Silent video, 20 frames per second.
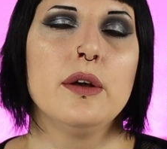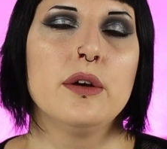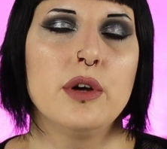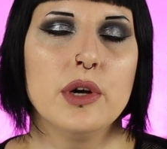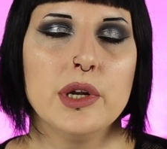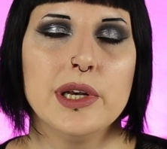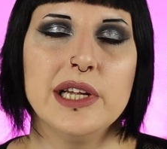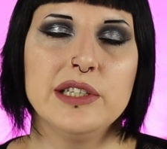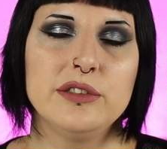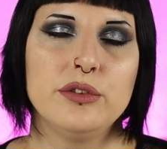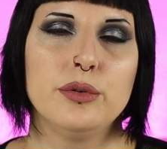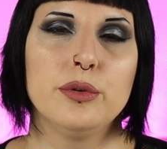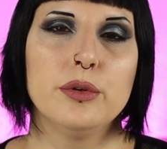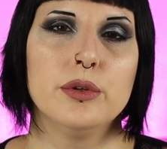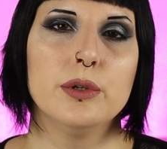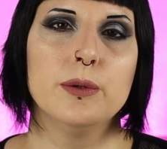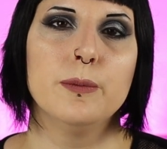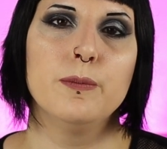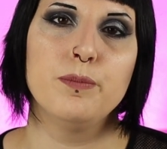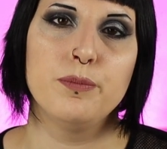
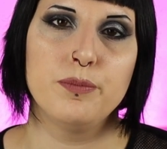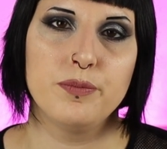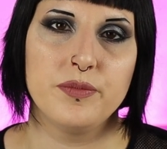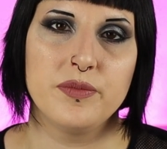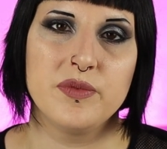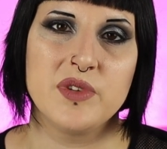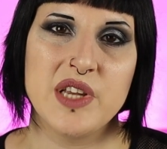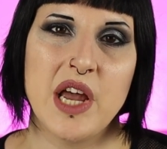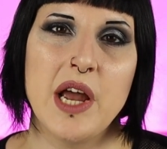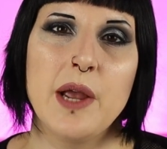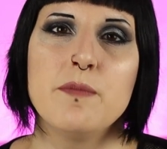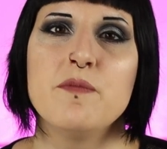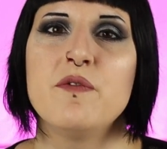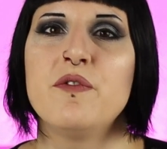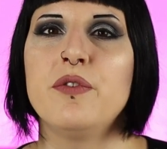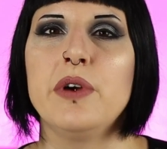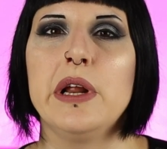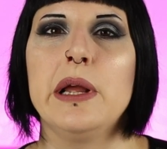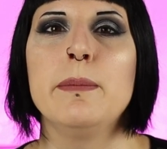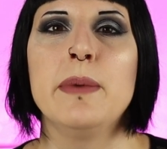collateral time
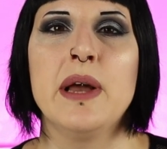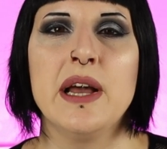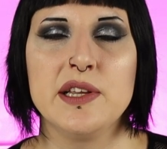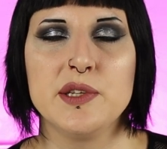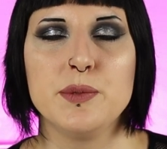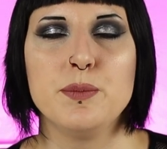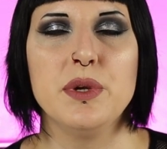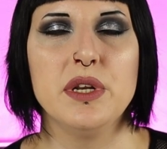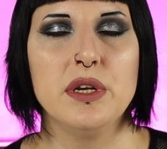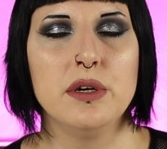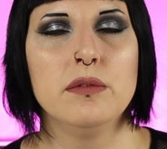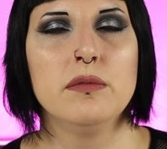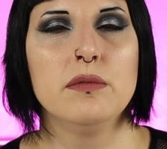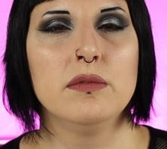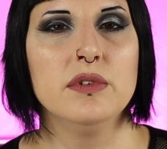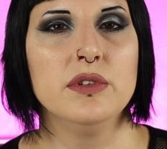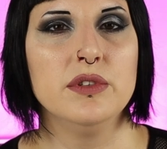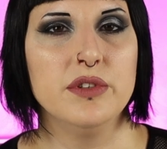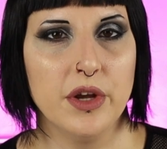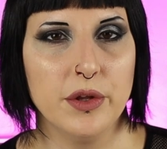frame has
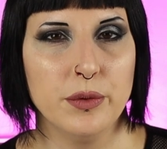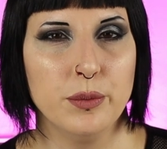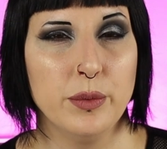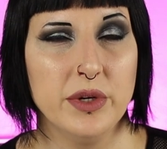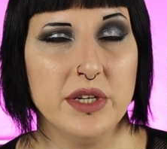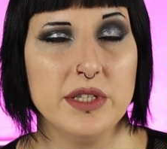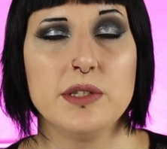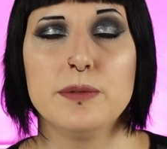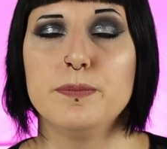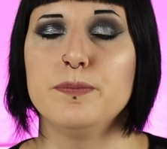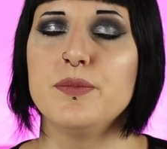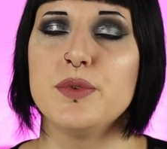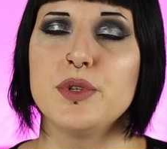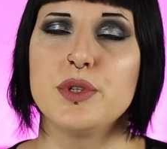been done with.